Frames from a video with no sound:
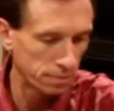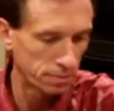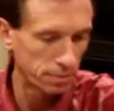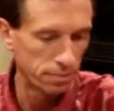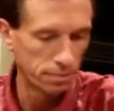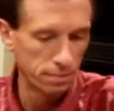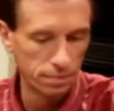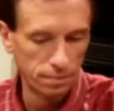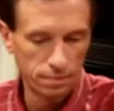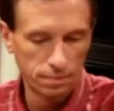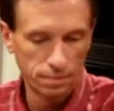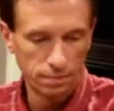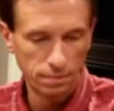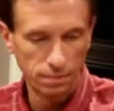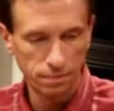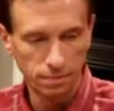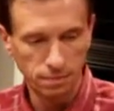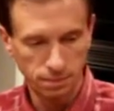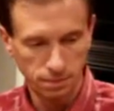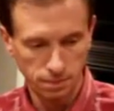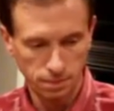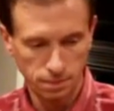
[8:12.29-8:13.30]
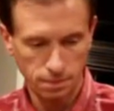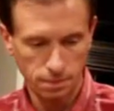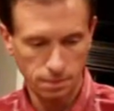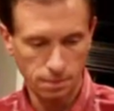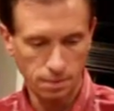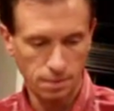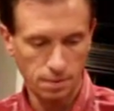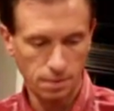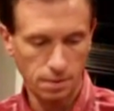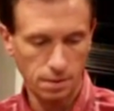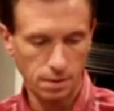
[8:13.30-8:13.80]

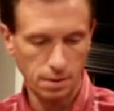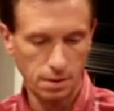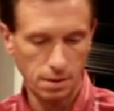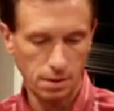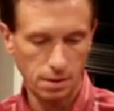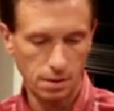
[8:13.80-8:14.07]
No one is speaking in this clip.